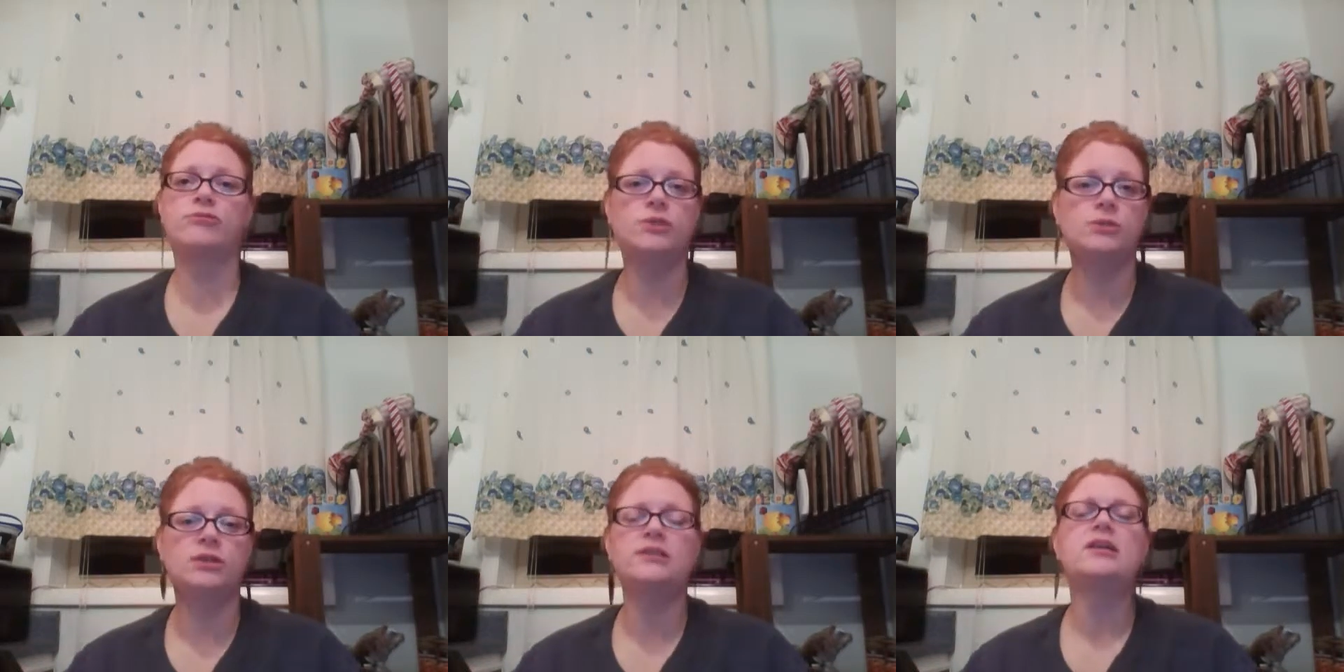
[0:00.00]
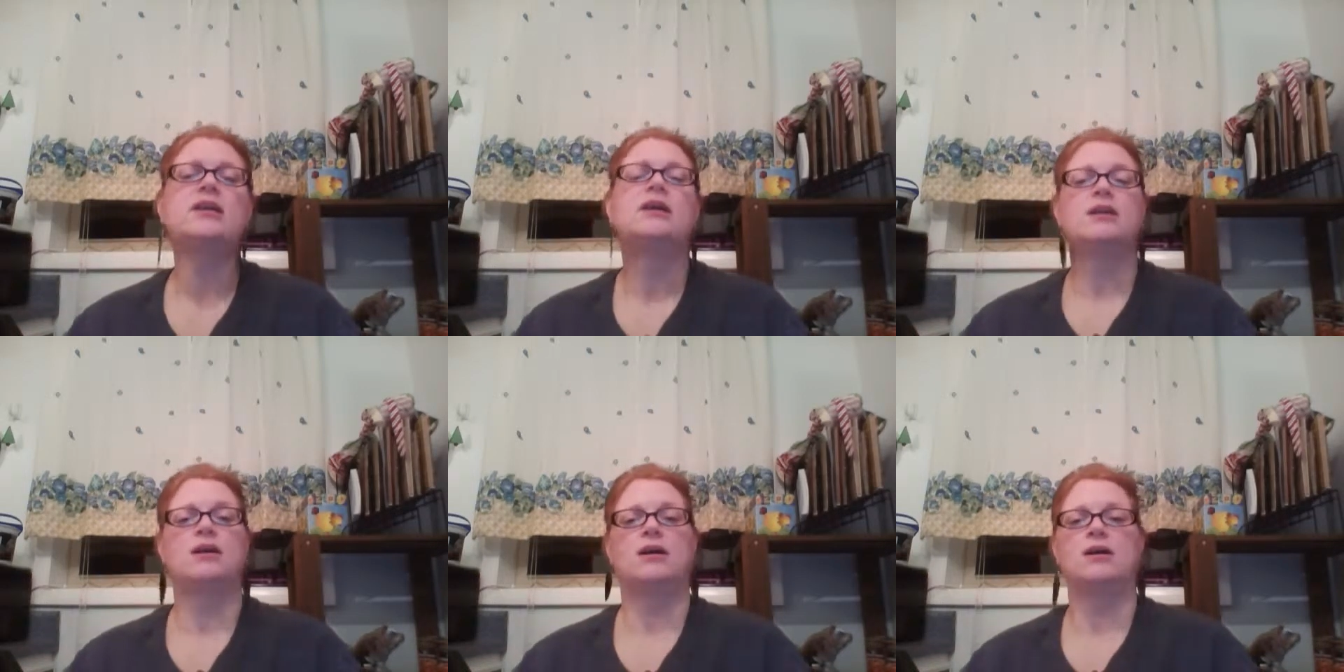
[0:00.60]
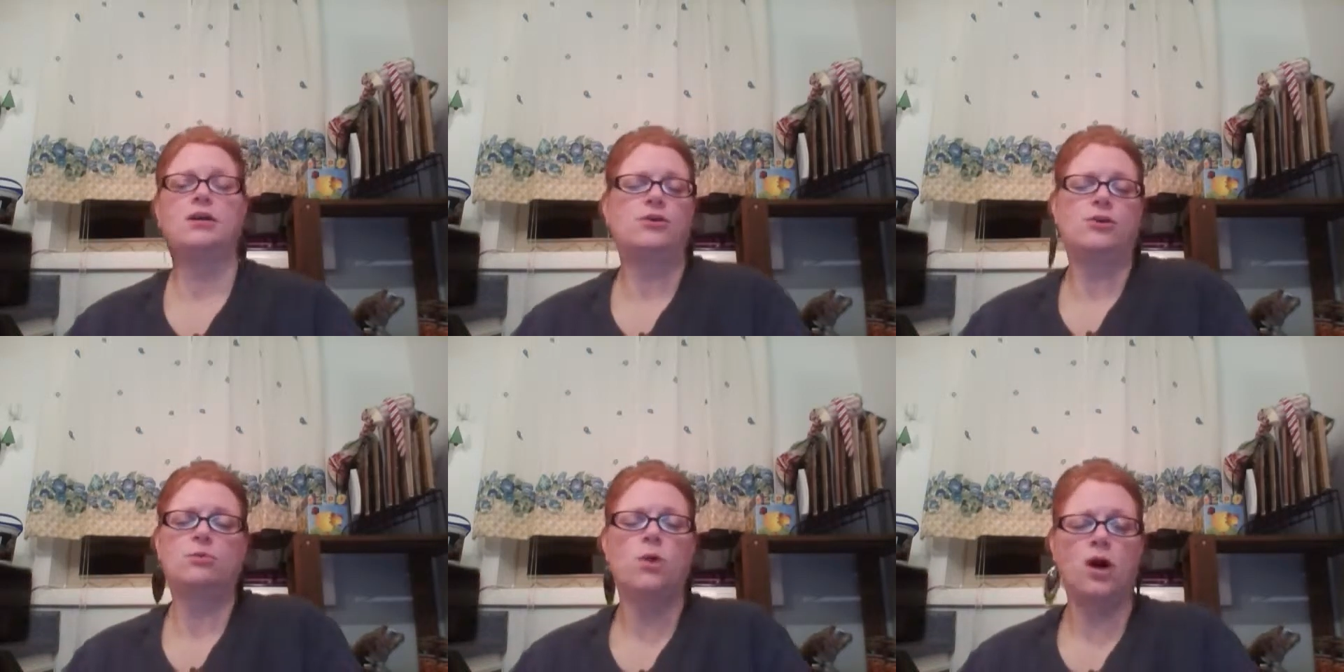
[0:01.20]
fluid,
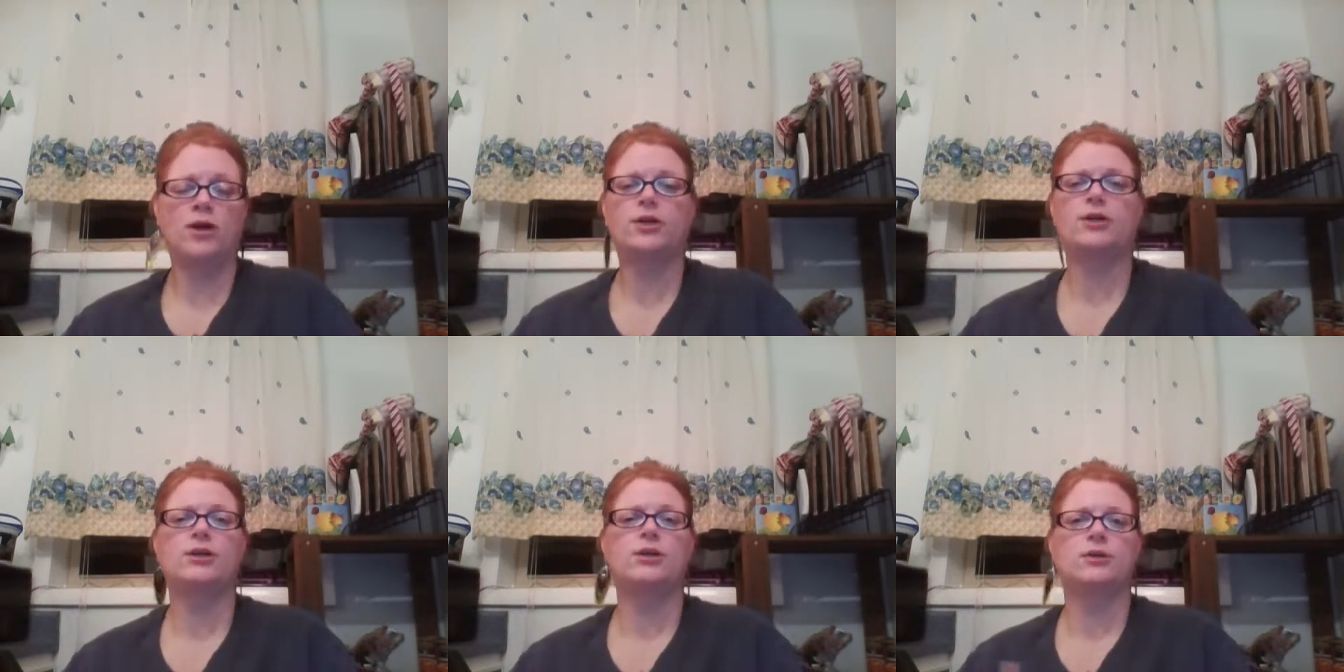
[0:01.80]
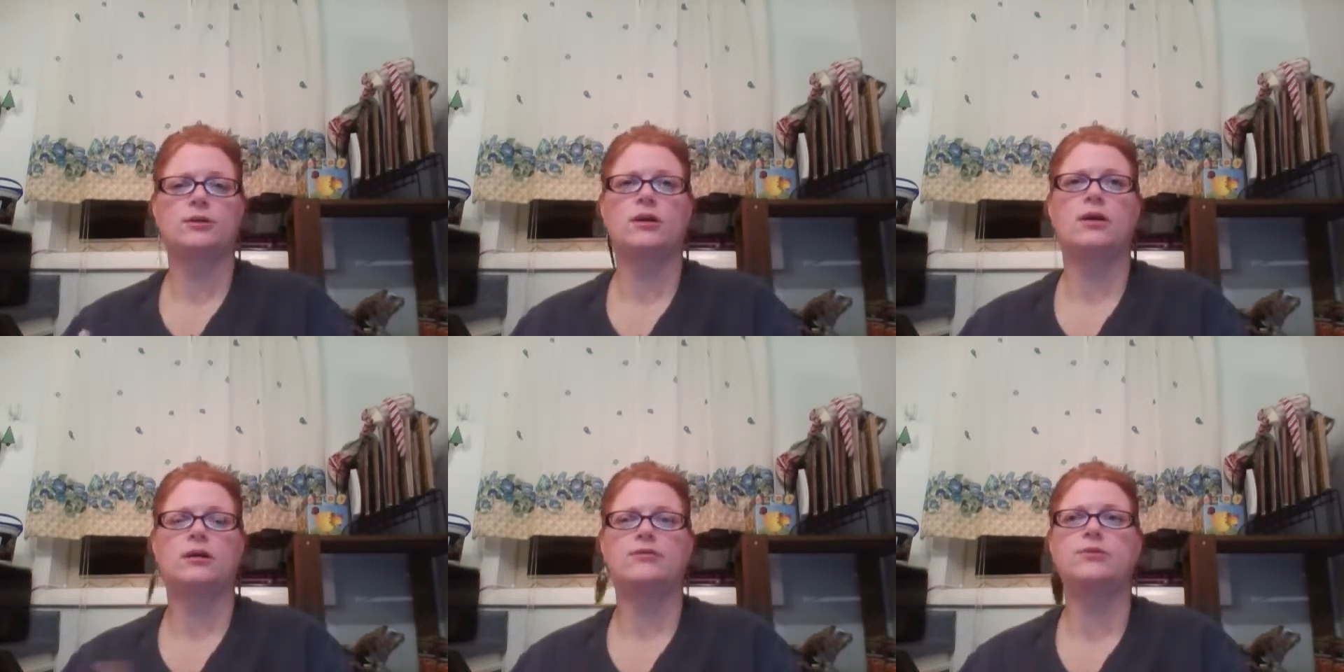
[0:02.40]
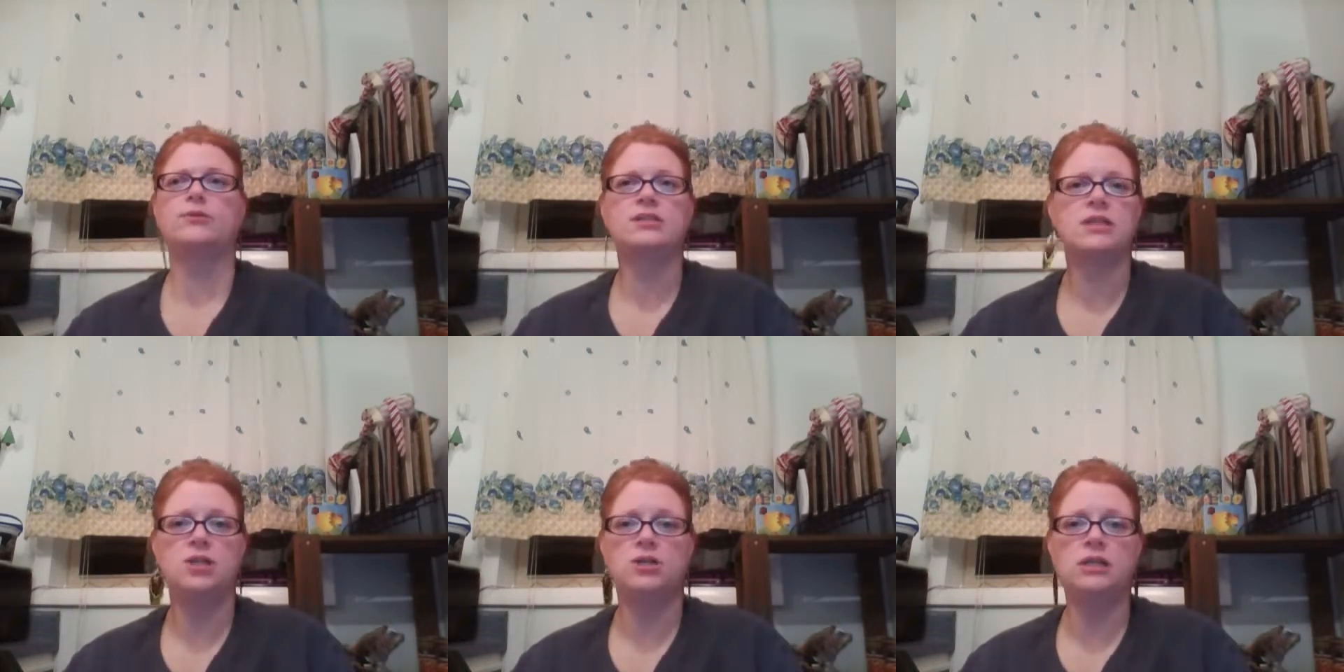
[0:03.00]
your water, your
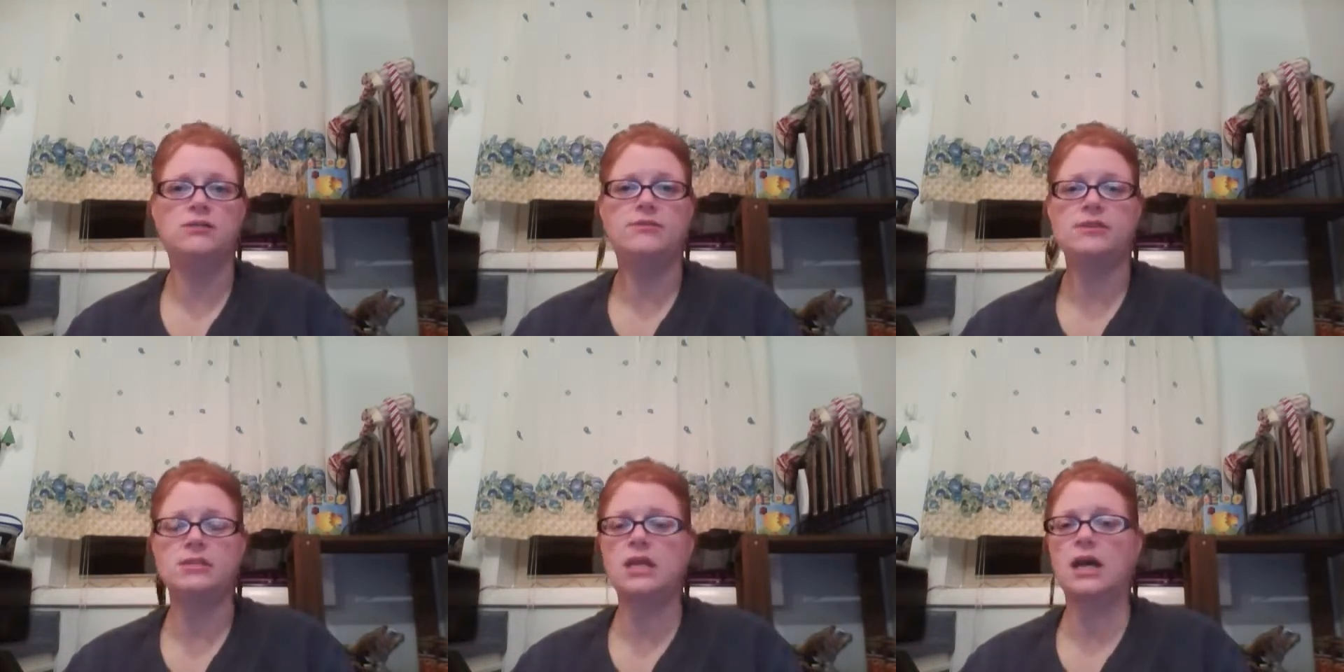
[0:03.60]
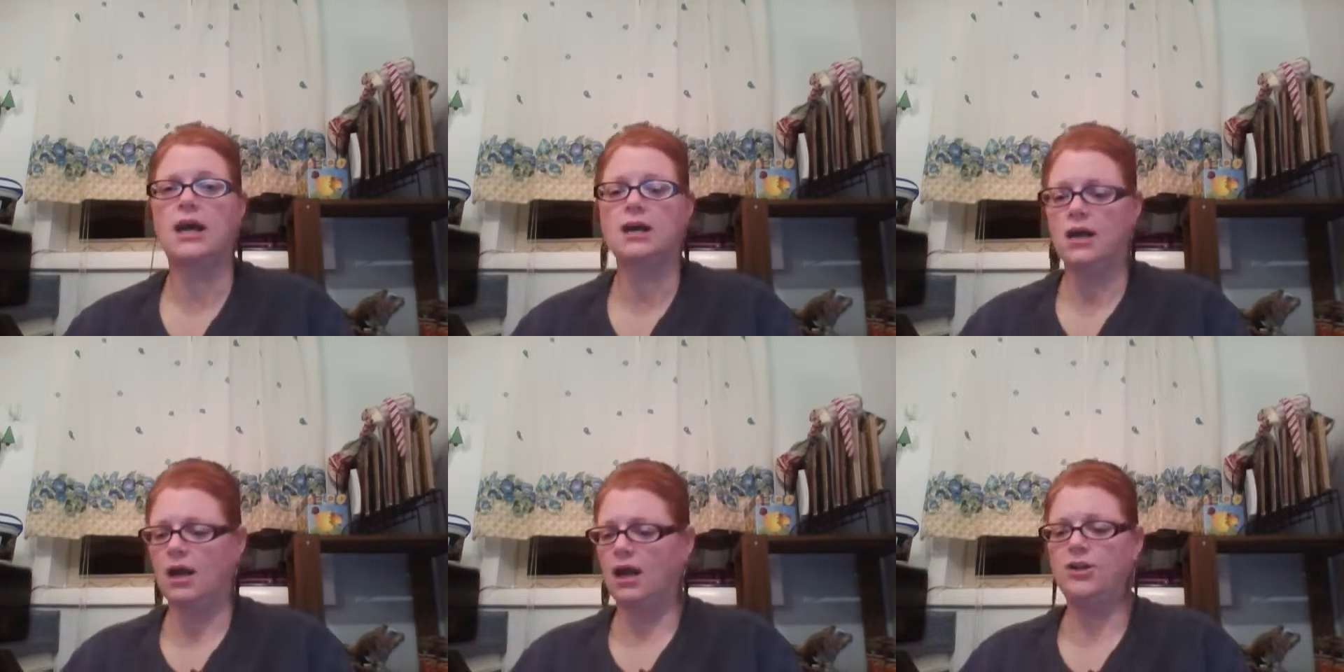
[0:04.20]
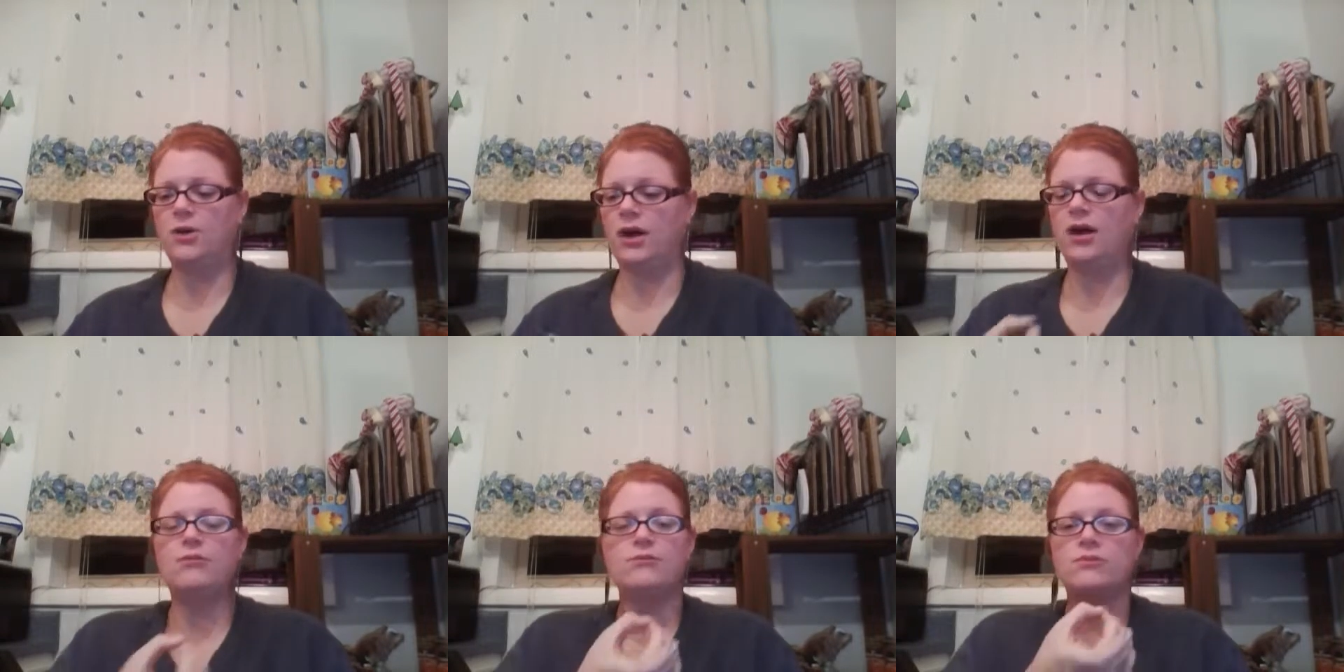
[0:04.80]
fluids that you need for the day, and you
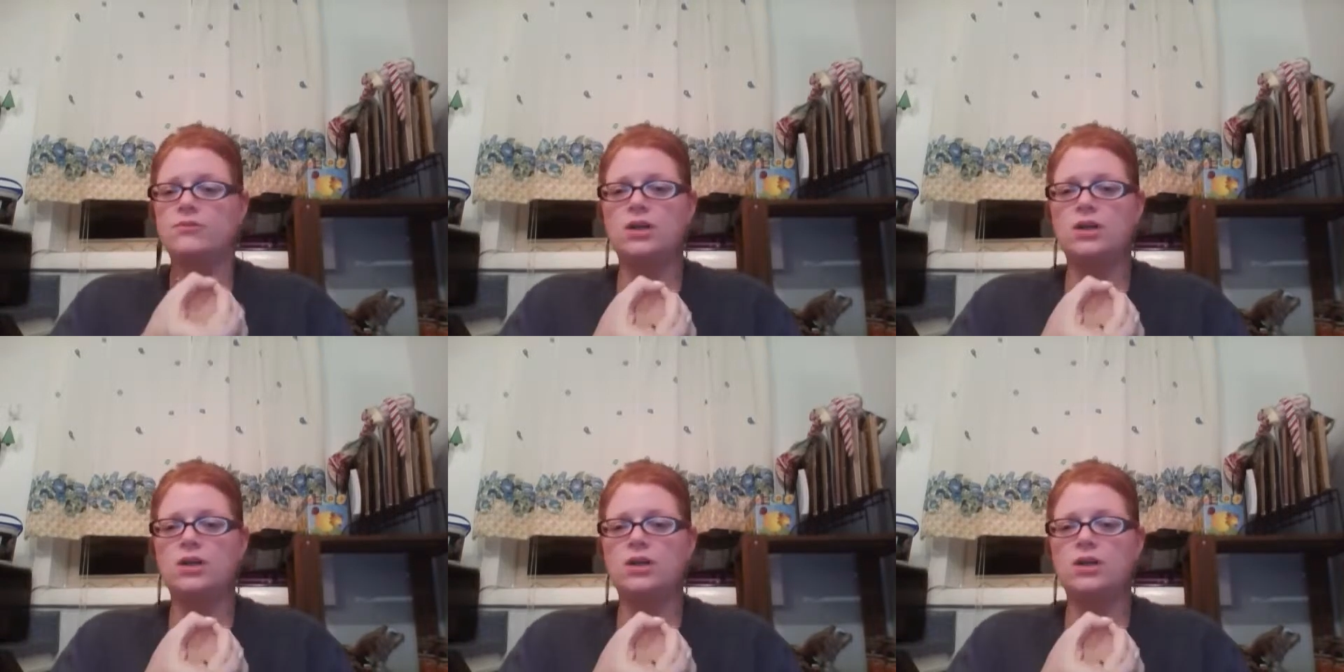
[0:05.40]
have,